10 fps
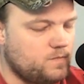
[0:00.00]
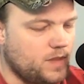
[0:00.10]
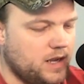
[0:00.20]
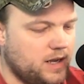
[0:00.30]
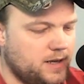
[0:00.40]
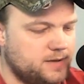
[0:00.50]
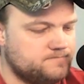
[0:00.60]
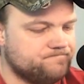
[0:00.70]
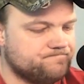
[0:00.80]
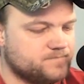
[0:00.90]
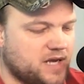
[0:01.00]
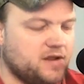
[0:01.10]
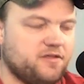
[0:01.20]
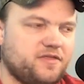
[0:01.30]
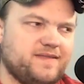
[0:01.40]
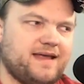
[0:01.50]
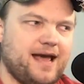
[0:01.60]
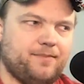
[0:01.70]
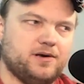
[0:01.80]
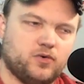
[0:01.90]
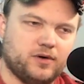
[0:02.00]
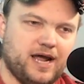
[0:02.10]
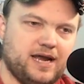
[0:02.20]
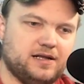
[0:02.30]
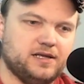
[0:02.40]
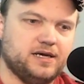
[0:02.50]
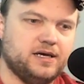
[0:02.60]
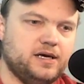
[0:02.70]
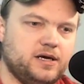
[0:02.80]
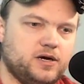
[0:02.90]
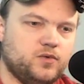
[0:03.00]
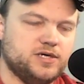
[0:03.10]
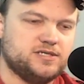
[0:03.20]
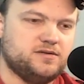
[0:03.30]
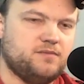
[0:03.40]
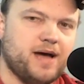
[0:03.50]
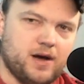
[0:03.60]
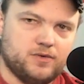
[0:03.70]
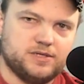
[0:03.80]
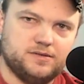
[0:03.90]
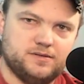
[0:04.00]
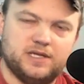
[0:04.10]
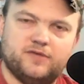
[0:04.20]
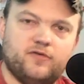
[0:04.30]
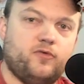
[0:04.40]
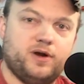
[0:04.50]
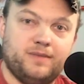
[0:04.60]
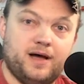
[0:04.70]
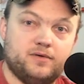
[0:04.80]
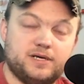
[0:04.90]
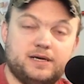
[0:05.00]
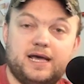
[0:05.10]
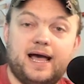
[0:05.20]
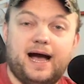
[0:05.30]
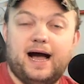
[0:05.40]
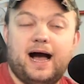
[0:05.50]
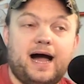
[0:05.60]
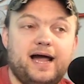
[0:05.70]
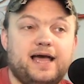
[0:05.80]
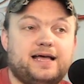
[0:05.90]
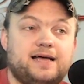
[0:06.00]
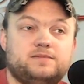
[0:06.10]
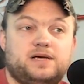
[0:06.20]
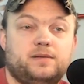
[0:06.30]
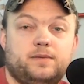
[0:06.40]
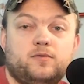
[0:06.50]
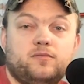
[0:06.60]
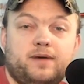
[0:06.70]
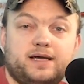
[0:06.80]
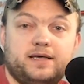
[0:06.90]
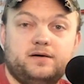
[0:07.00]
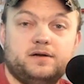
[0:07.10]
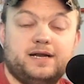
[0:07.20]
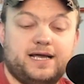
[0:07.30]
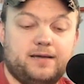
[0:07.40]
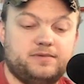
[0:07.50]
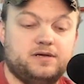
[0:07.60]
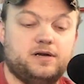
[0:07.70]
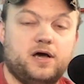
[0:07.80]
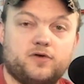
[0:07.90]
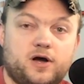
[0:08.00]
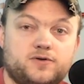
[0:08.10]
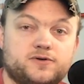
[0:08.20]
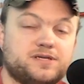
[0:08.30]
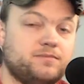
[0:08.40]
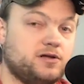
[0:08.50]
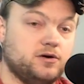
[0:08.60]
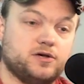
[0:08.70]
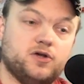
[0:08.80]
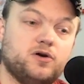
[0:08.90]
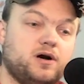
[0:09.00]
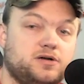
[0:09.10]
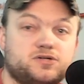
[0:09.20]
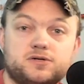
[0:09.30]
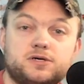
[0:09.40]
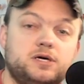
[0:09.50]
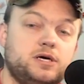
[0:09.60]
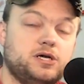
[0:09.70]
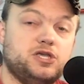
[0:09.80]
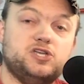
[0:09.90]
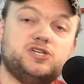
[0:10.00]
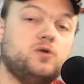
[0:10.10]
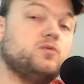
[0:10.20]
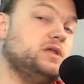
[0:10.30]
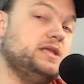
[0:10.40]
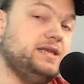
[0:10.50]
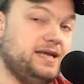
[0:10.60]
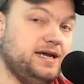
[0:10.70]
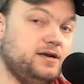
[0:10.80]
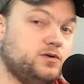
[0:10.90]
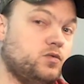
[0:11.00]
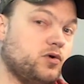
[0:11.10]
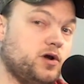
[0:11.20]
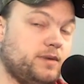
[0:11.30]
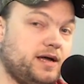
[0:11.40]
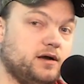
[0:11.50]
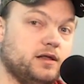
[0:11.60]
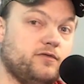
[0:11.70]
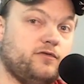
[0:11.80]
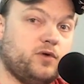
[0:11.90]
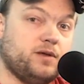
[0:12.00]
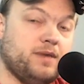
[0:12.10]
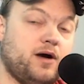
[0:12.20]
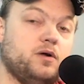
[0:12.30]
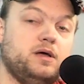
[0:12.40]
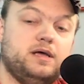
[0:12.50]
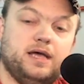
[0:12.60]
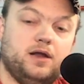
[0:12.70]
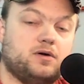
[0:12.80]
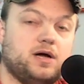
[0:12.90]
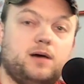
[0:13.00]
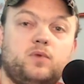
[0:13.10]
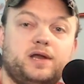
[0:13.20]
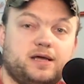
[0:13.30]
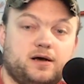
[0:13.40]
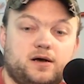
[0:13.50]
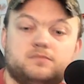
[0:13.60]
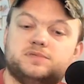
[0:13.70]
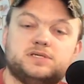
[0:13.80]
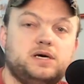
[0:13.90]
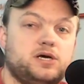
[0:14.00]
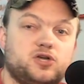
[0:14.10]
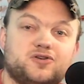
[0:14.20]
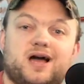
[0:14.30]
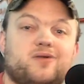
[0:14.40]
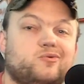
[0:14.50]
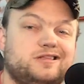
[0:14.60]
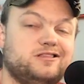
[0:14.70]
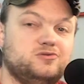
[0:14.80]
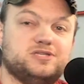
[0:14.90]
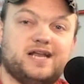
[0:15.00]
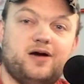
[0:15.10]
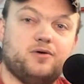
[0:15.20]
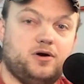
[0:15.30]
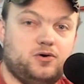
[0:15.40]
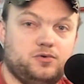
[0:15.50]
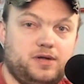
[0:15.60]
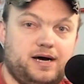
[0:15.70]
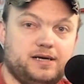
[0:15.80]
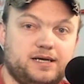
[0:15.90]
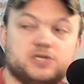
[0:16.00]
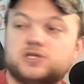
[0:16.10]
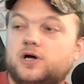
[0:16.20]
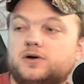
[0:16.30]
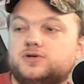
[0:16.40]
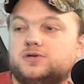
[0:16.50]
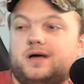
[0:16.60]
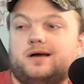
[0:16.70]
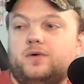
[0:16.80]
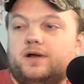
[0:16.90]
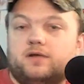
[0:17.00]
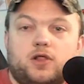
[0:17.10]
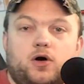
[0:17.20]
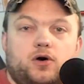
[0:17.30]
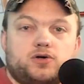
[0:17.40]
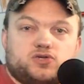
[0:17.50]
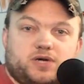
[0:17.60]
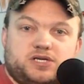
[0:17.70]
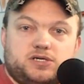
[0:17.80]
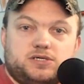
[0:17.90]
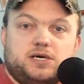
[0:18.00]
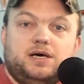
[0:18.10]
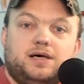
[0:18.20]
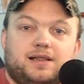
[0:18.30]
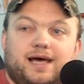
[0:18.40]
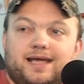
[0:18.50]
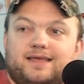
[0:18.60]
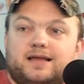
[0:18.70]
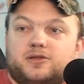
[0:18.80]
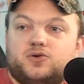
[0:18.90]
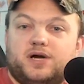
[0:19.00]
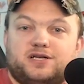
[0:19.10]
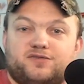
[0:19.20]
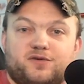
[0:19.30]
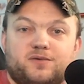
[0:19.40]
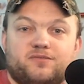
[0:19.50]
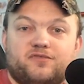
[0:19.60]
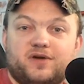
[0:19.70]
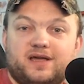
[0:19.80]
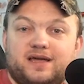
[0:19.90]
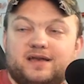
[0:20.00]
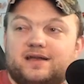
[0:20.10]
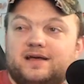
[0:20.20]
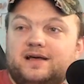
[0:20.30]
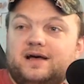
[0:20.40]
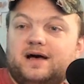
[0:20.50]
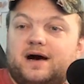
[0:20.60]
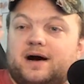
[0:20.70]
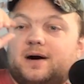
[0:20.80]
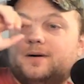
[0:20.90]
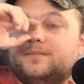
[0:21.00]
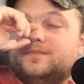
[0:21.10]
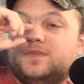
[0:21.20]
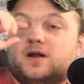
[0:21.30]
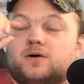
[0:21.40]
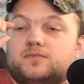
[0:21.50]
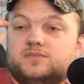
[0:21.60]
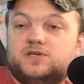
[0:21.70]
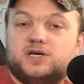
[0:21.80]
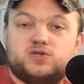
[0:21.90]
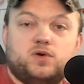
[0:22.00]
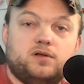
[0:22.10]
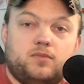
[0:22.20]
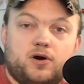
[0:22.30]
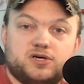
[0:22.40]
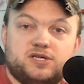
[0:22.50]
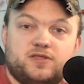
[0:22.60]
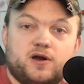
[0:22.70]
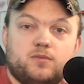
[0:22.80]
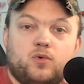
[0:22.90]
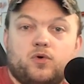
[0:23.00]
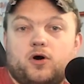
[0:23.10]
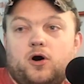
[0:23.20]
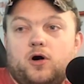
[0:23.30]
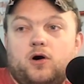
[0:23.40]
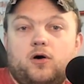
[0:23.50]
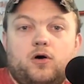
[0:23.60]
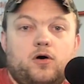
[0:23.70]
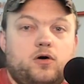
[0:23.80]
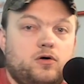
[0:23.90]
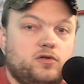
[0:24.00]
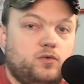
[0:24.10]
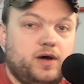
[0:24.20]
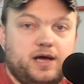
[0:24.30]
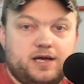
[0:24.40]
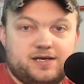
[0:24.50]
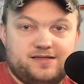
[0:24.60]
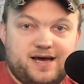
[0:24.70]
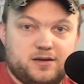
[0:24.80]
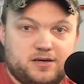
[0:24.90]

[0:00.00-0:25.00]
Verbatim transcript: Another thing that happened organically was the mount, the level 40 mount. I kept telling people in my guild, and I kept telling other hunters, I'm like, look, you're a hunter. You don't really need to worry about your level 40 mount. It'll come when it comes. You're not really losing out a whole lot. As long as you're not going long stretches, like that stretch from freaking, you know, Dustwalla Marsh and Theramore all the way to Thousand